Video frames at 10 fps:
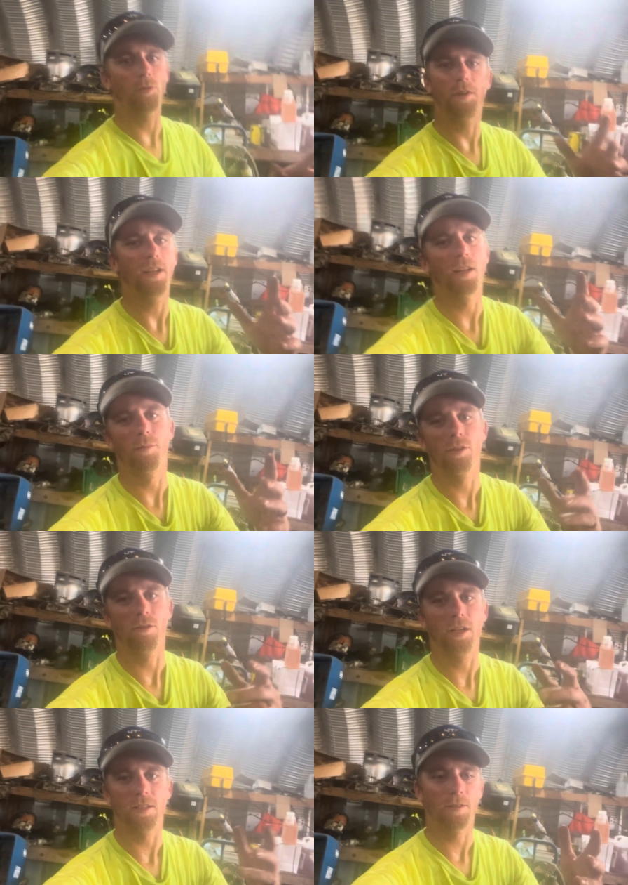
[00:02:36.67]
weekend I'm gonna go
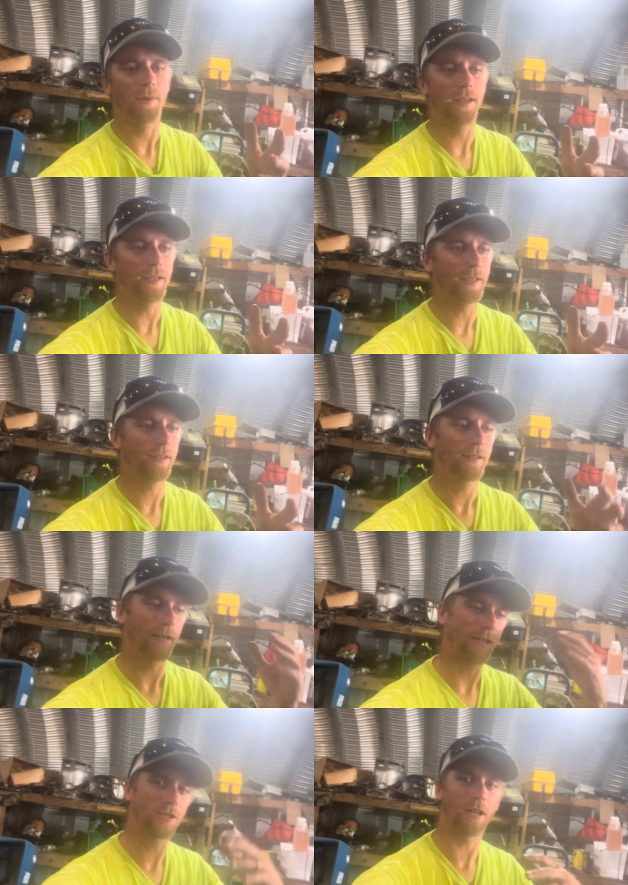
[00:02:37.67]
cut some hay.
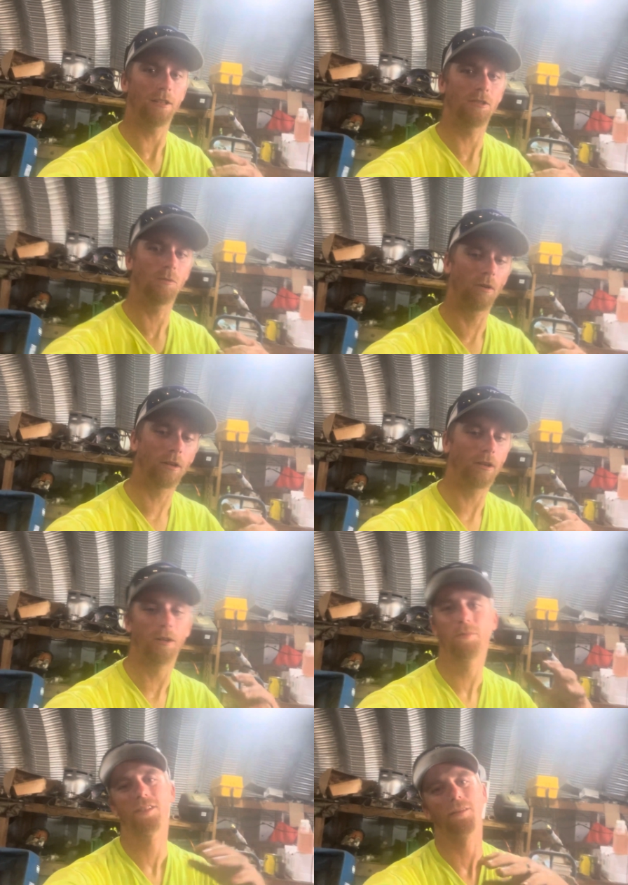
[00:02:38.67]
I got tractors to work
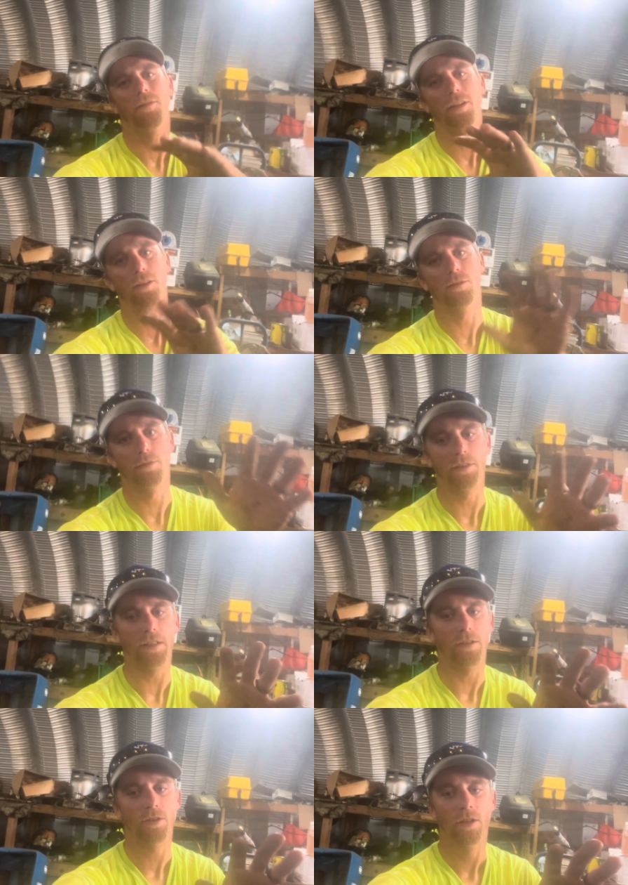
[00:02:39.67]
on. I'm gonna take videos of
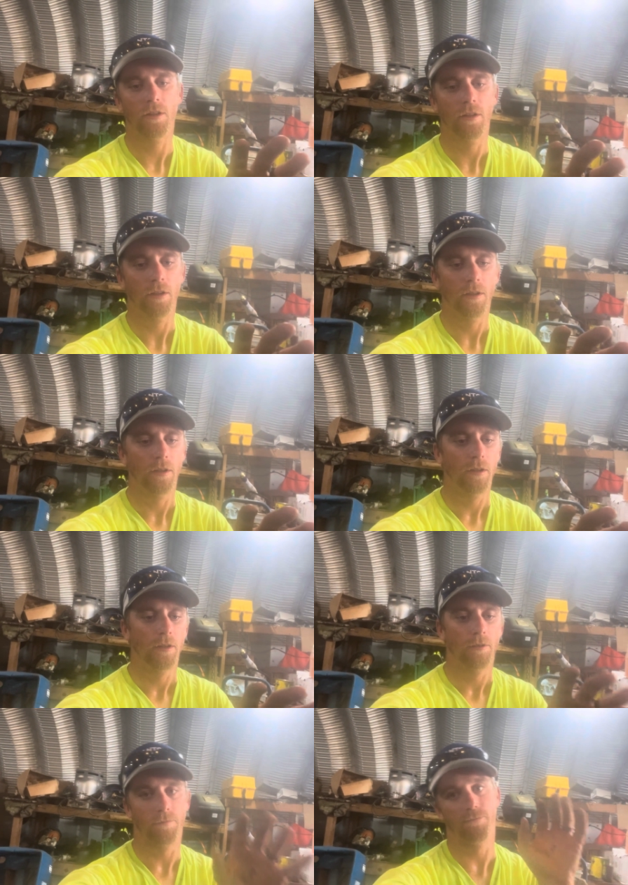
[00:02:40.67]
each.
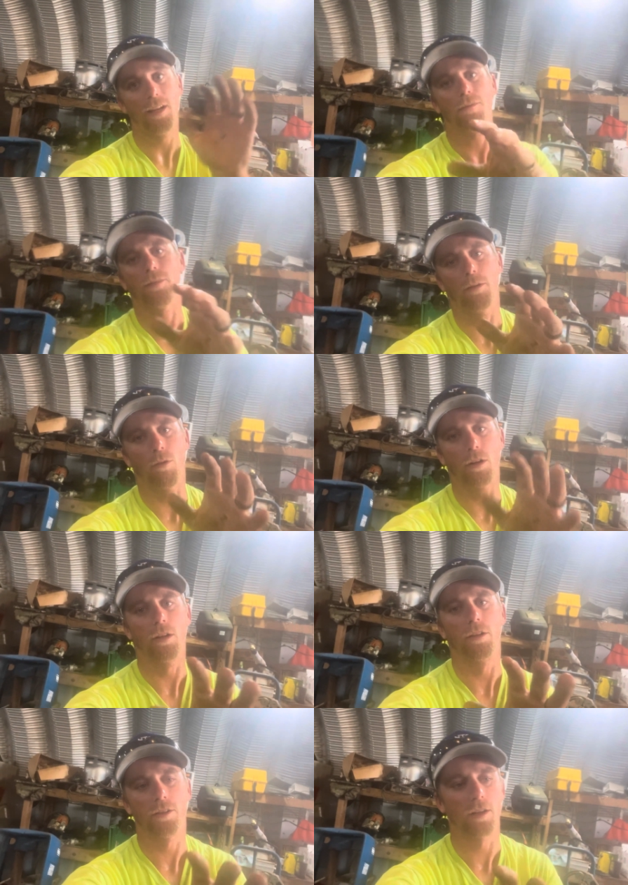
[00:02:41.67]
Definitely working
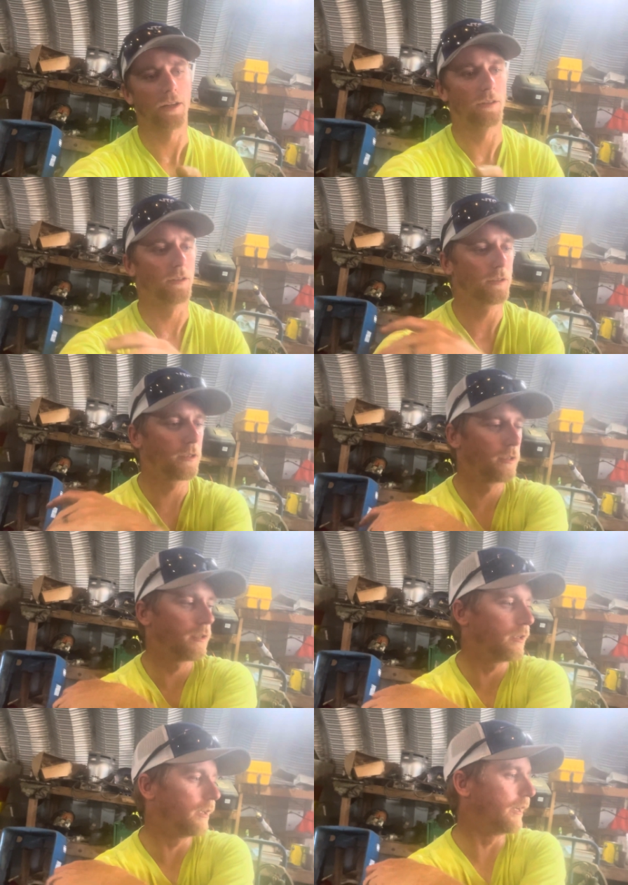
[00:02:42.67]
on the tractors.
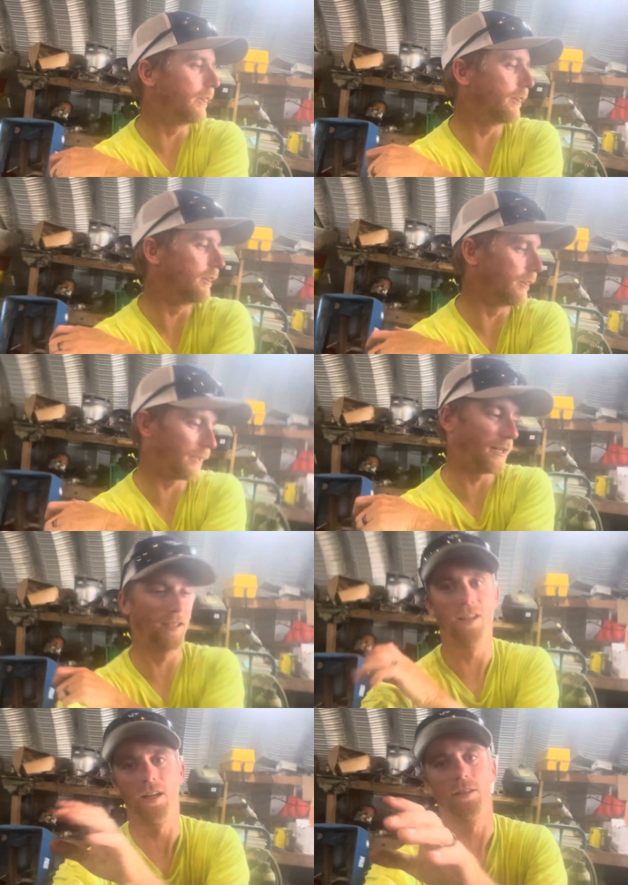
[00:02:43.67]
And uh, I got a
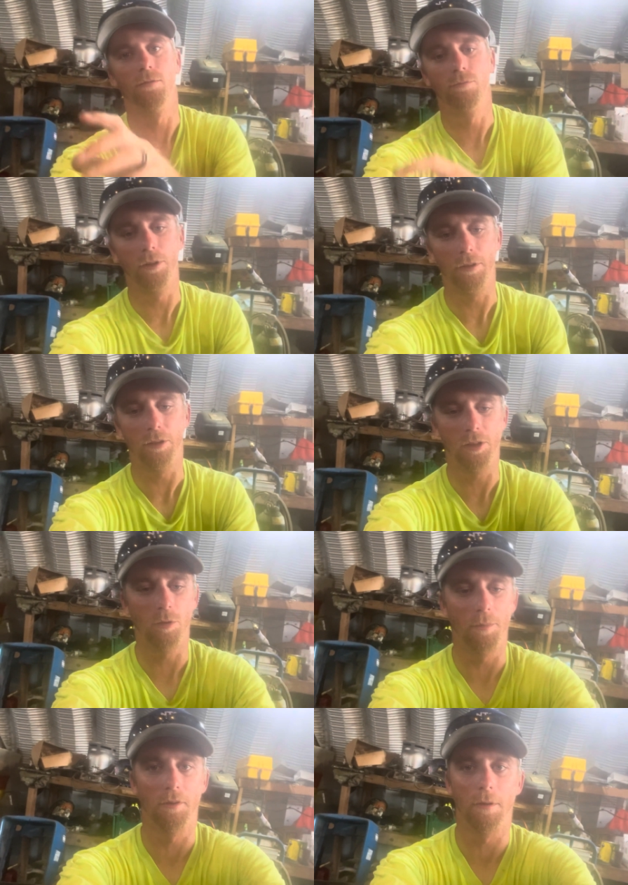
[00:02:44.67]
lot of re
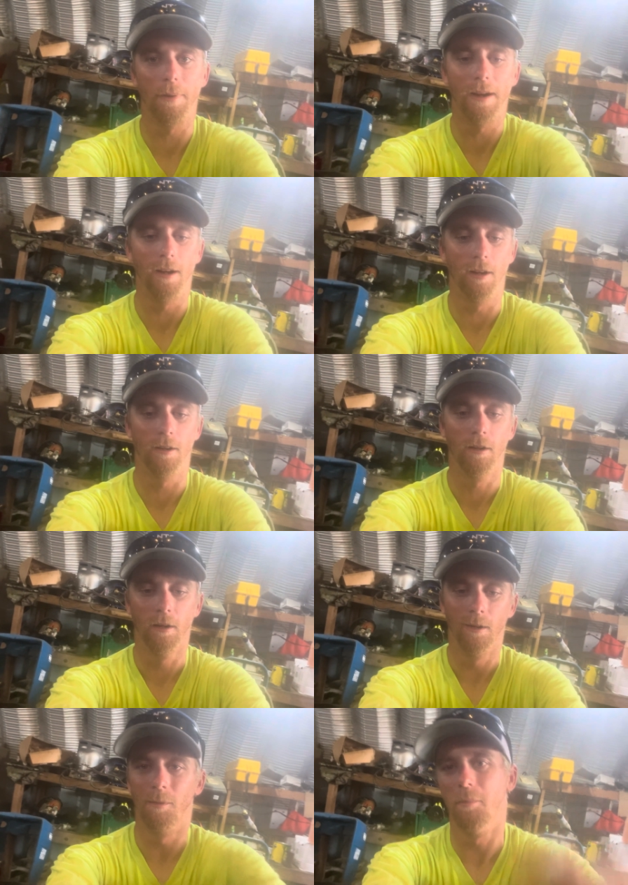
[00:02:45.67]
equipment repair.
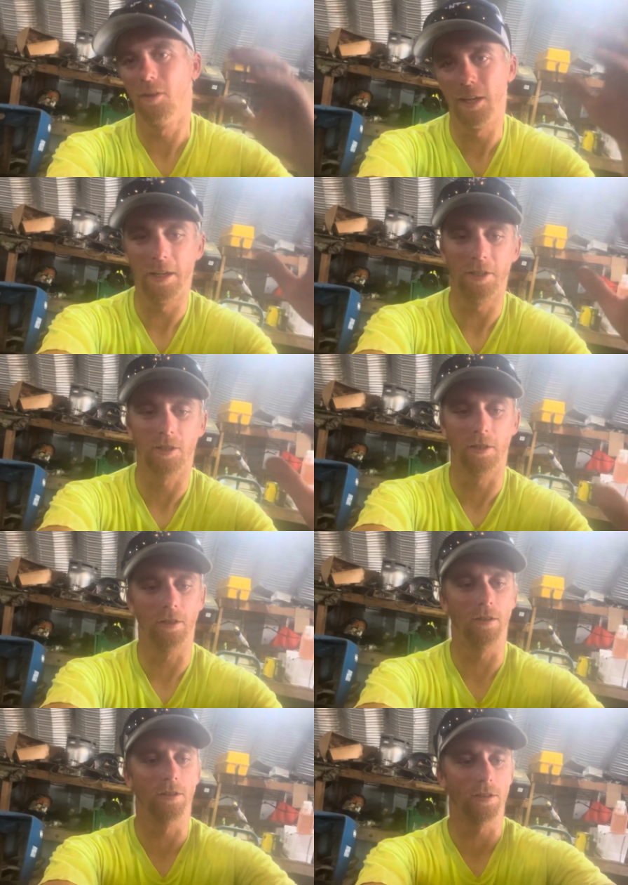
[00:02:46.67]
I'm gonna build a hay
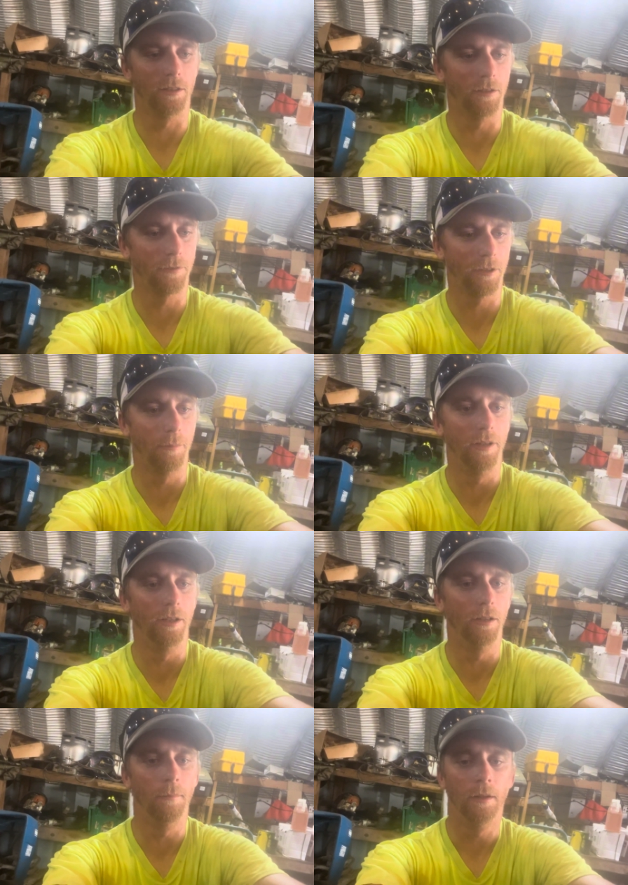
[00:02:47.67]
trailer and stuff coming
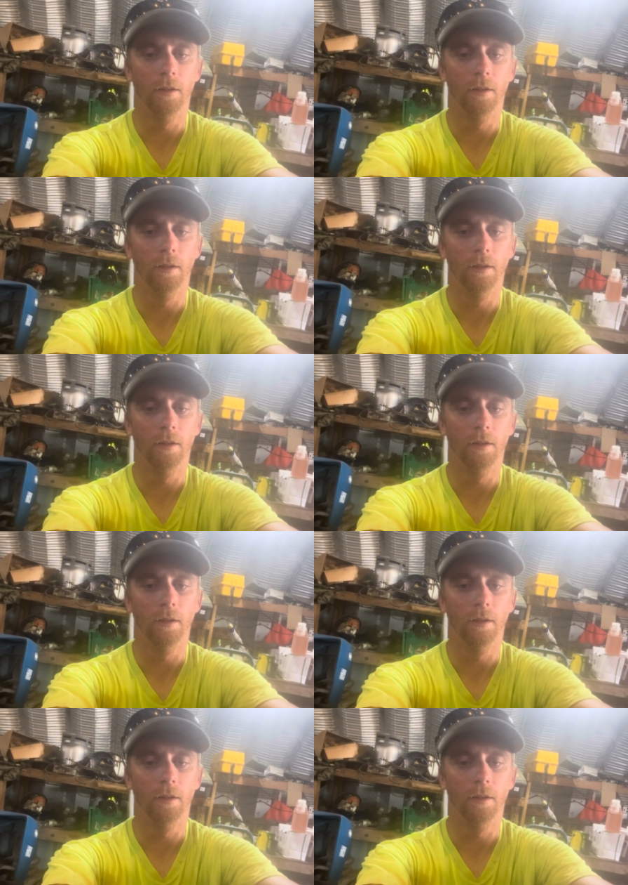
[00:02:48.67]
up.